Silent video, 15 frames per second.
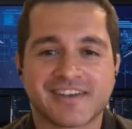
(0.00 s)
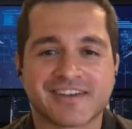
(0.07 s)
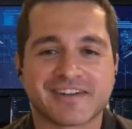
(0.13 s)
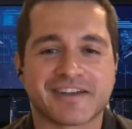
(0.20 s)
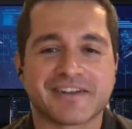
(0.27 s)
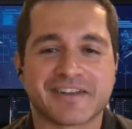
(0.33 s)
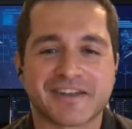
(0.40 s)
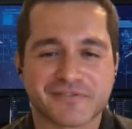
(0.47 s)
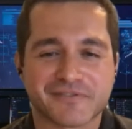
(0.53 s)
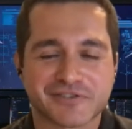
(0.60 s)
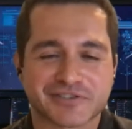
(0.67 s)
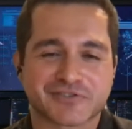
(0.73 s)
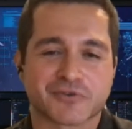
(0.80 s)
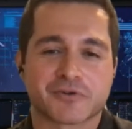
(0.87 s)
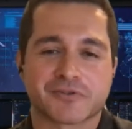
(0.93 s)
and I
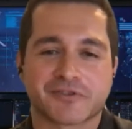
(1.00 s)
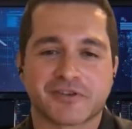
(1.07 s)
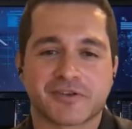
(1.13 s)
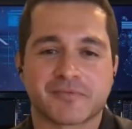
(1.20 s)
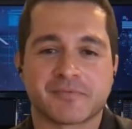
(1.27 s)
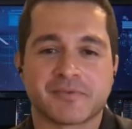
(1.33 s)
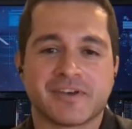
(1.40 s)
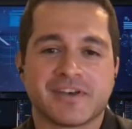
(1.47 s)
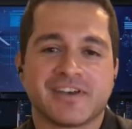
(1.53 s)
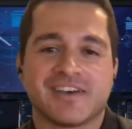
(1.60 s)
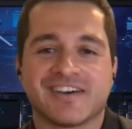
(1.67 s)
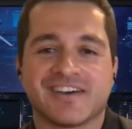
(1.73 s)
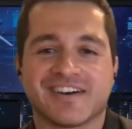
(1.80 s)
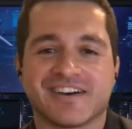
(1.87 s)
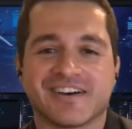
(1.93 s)
never stored them
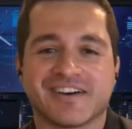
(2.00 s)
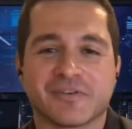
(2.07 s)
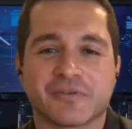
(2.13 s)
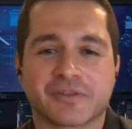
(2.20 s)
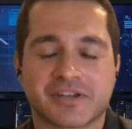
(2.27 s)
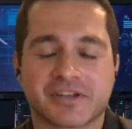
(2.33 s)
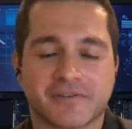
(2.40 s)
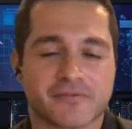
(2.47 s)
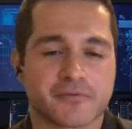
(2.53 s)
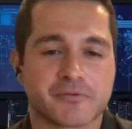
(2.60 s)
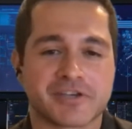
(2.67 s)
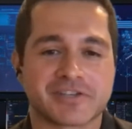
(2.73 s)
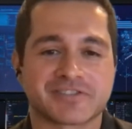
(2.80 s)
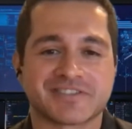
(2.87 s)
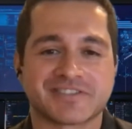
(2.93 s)
within
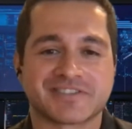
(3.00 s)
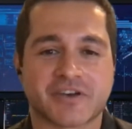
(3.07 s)
information.